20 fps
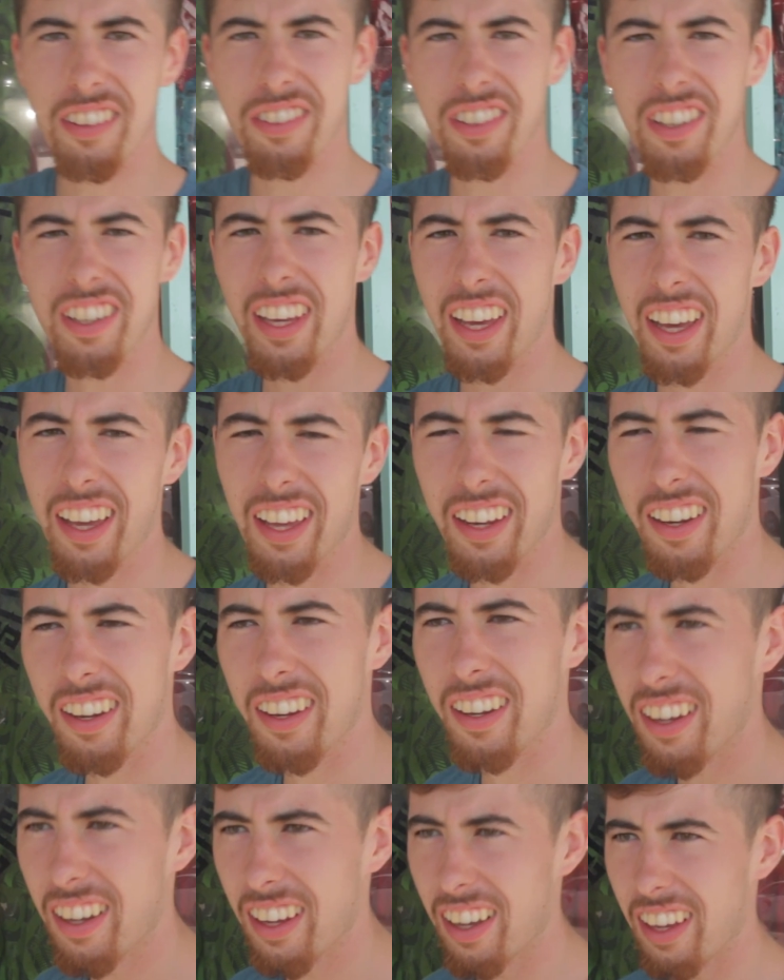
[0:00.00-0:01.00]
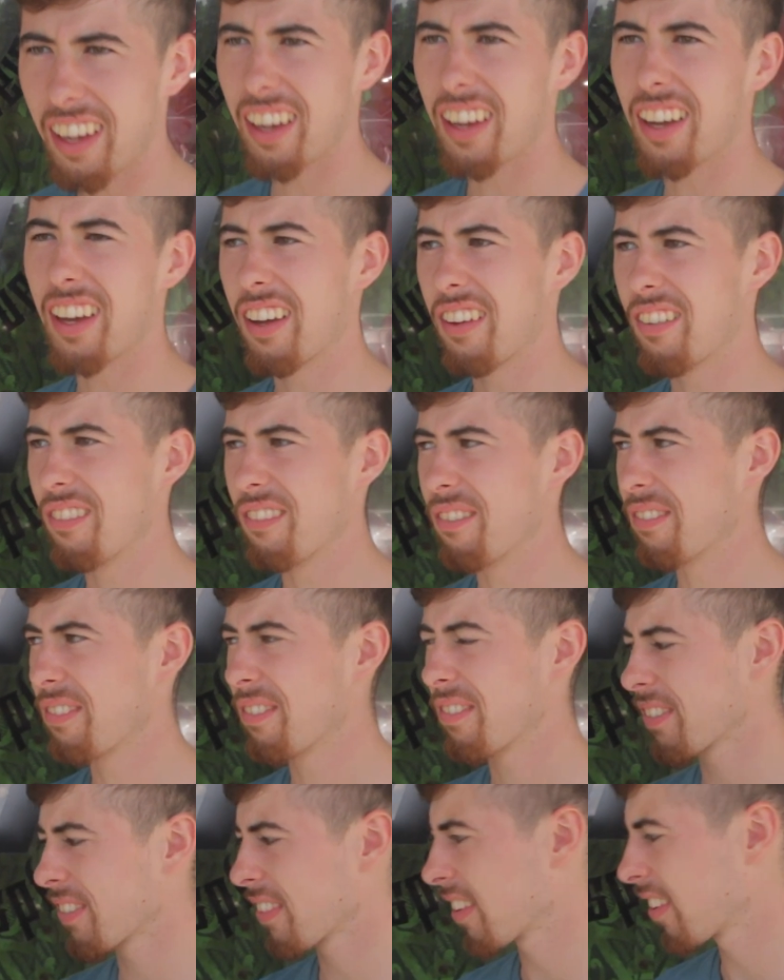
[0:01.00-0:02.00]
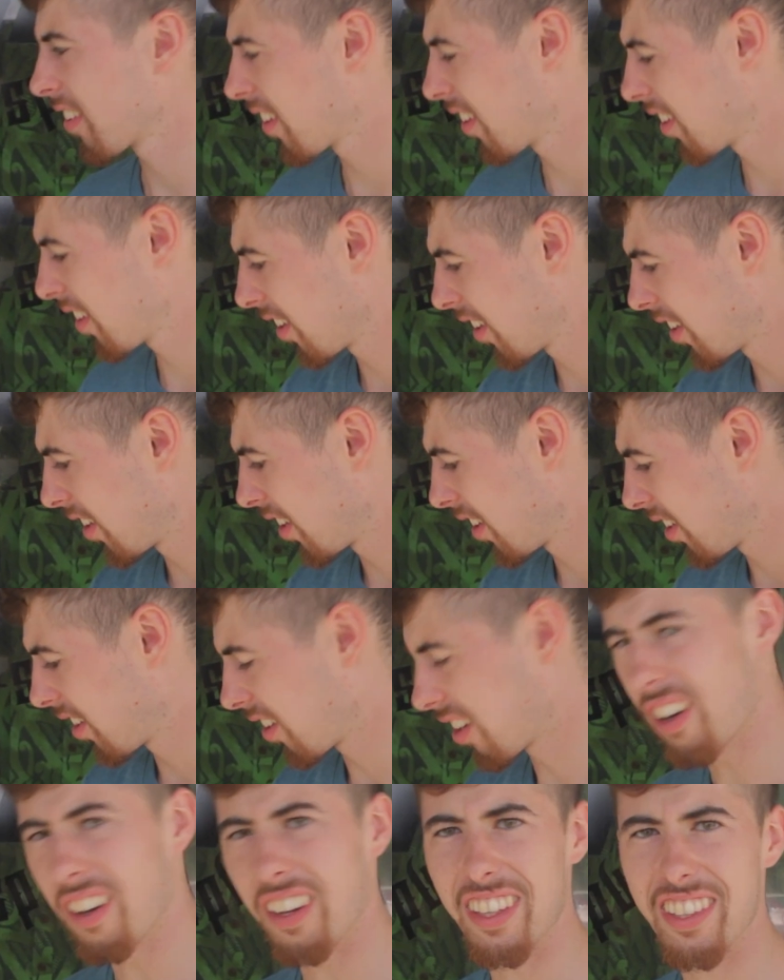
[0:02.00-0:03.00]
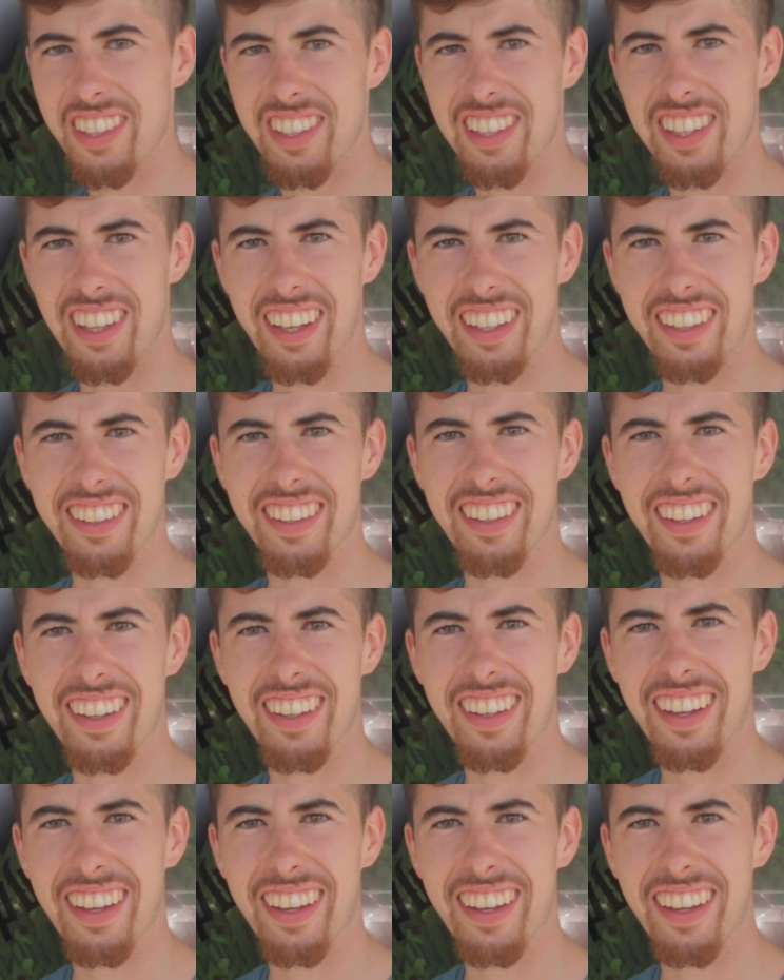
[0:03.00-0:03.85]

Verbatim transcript: if he had um, Oh, he just locked it.